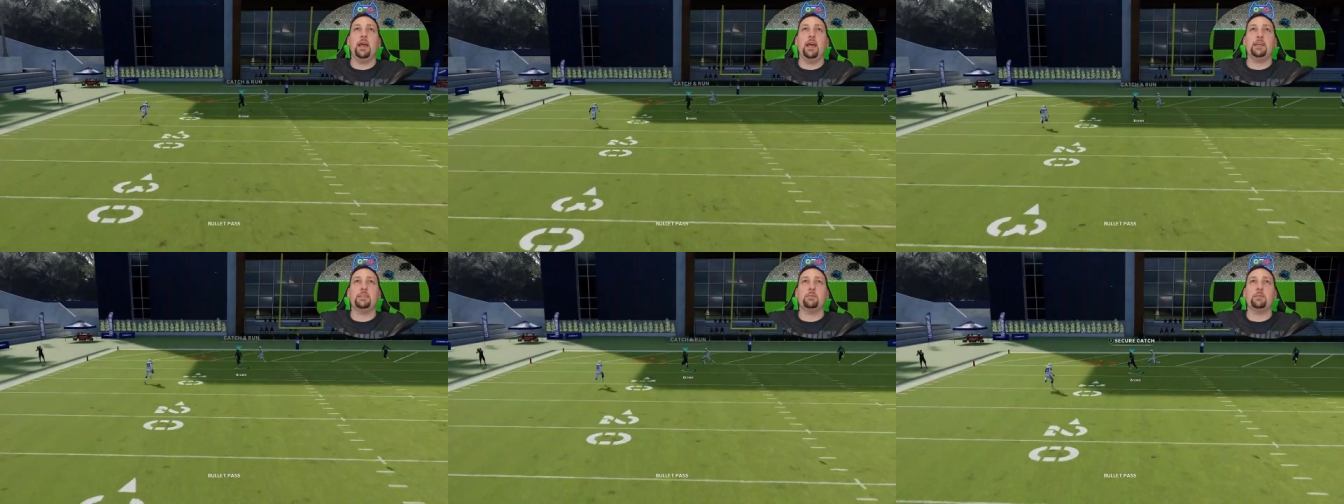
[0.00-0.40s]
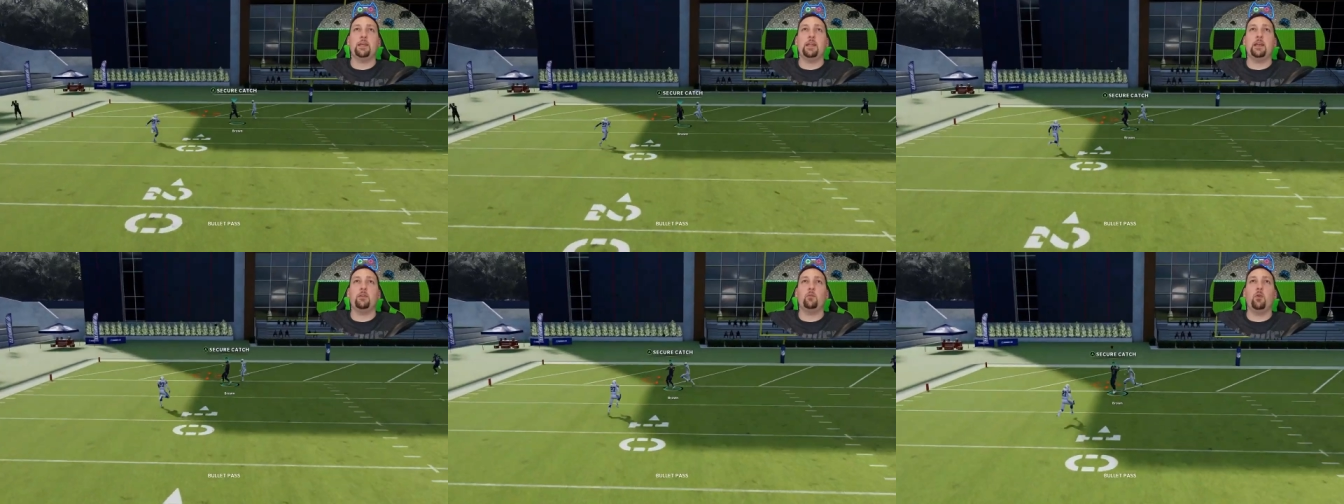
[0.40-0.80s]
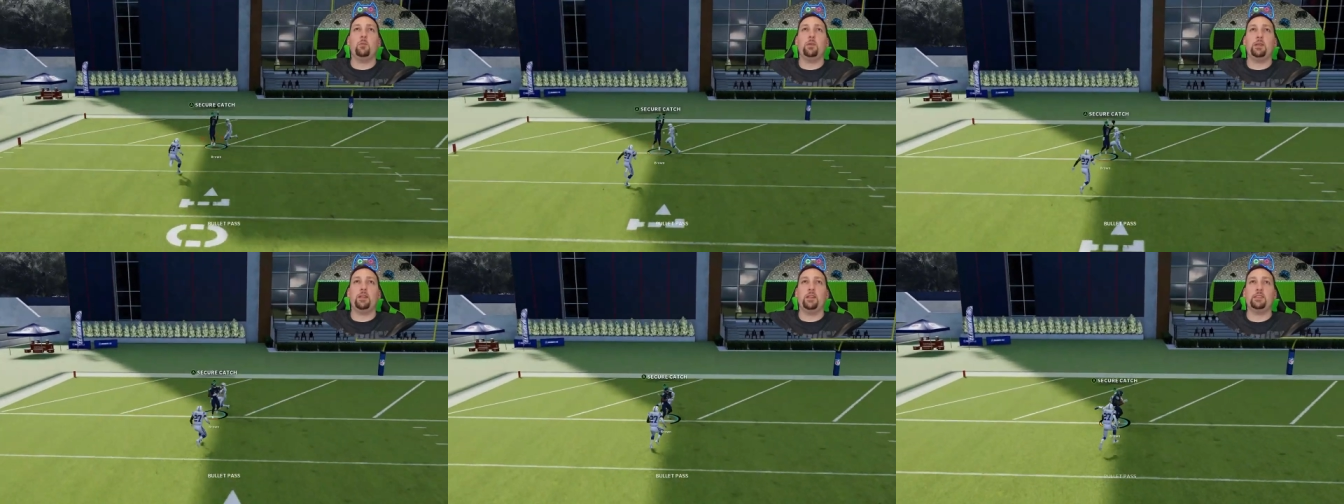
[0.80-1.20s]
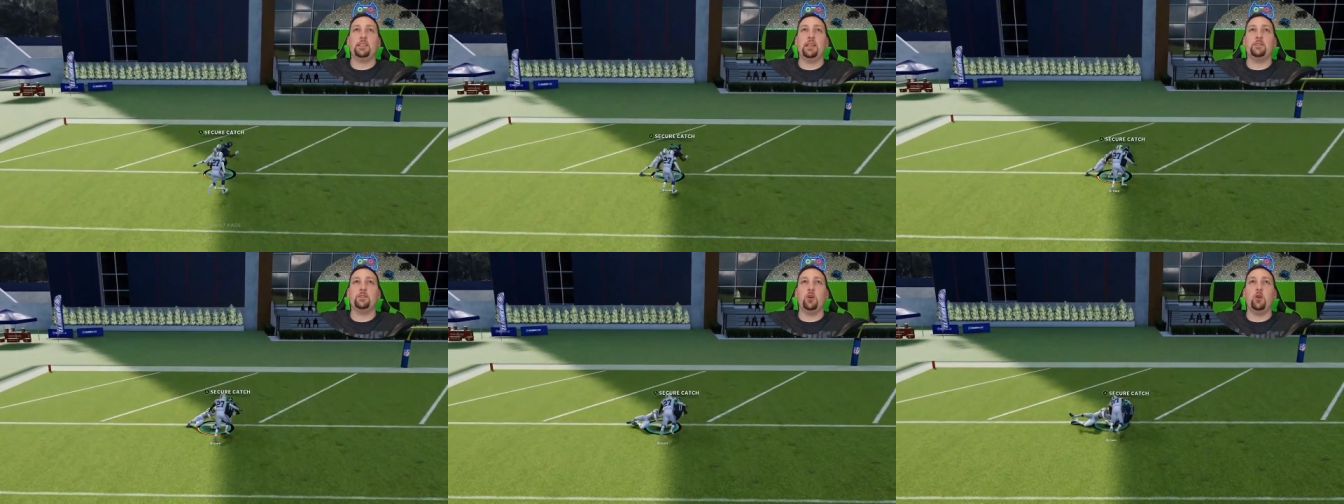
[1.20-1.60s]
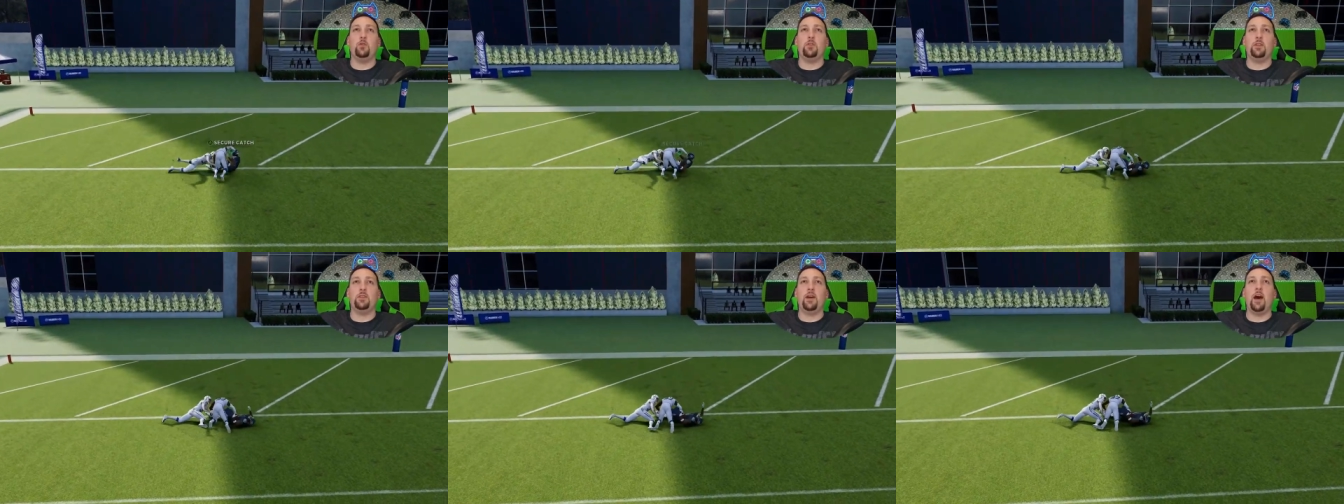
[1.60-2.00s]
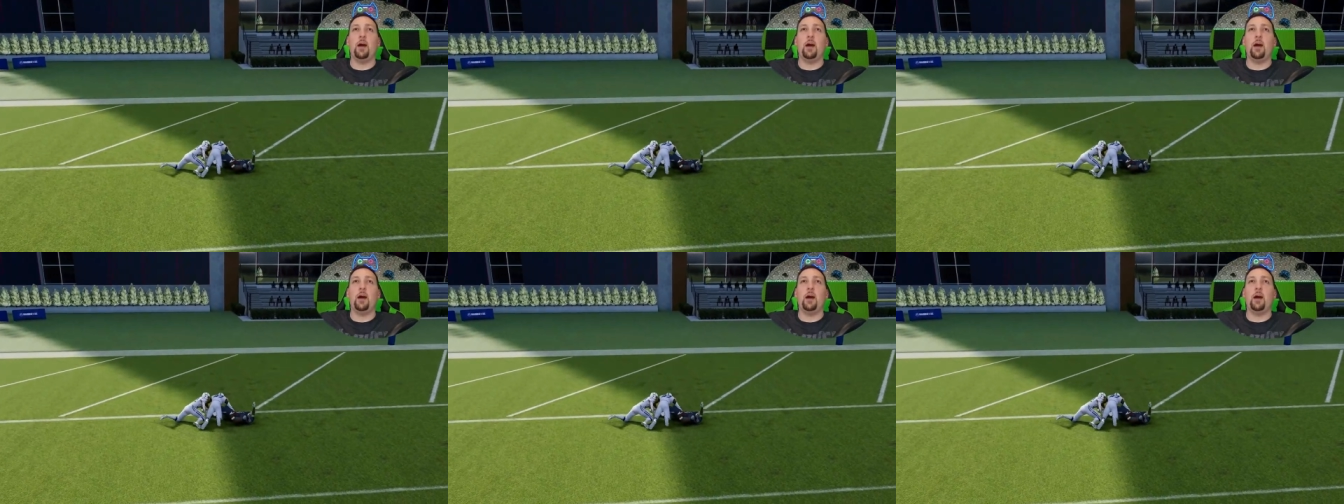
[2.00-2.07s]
as I'm getting one-play touchdowns over the